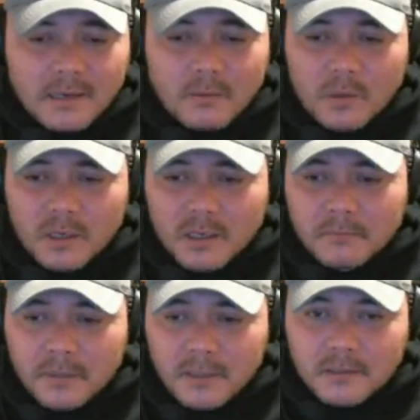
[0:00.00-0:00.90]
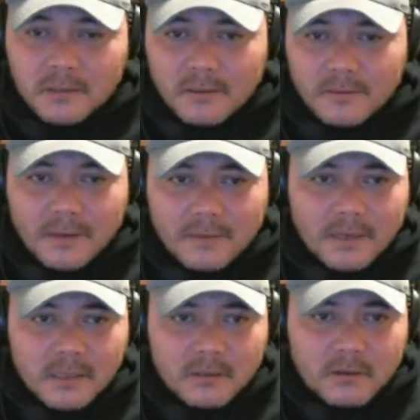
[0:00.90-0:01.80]
want to complete a certain. If I
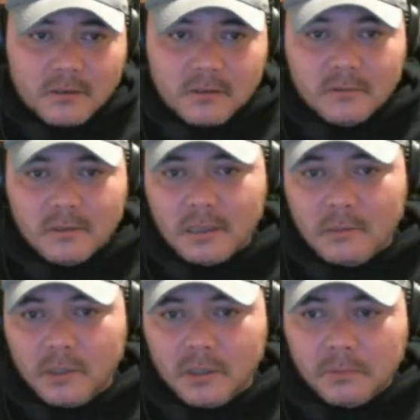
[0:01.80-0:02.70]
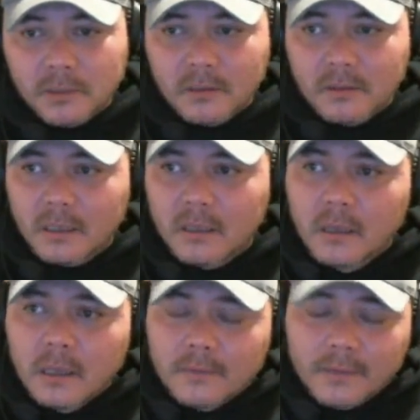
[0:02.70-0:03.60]
start a certain thing, I want to complete a thing.
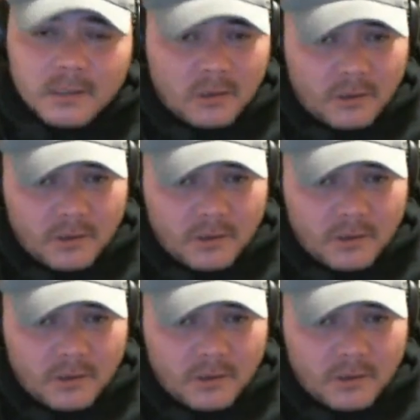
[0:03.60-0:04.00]
If I start a